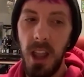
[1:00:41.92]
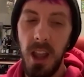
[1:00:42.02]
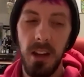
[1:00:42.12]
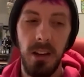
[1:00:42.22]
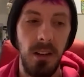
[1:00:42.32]

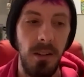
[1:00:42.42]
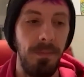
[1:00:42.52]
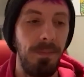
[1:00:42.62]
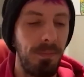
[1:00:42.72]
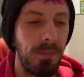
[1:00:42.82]
And
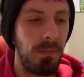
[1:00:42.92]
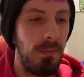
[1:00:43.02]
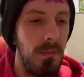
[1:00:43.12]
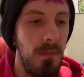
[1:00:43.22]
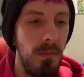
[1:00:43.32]

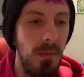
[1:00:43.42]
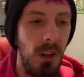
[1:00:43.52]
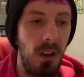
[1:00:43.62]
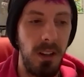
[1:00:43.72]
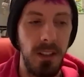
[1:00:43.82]

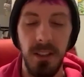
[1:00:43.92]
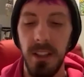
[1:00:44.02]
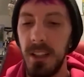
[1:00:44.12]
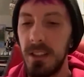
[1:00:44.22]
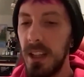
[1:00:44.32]

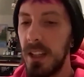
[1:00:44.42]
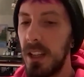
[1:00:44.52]
honestly, it's like,